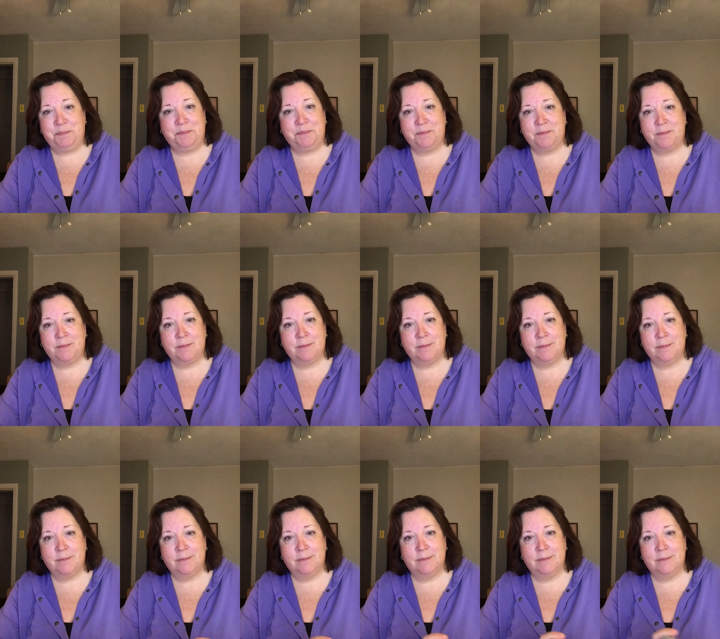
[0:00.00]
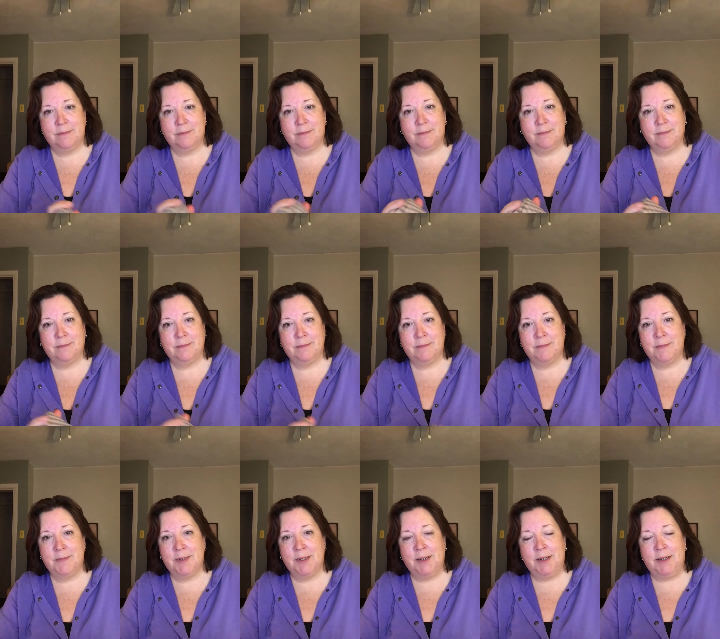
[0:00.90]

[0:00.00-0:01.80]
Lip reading: (no one is talking)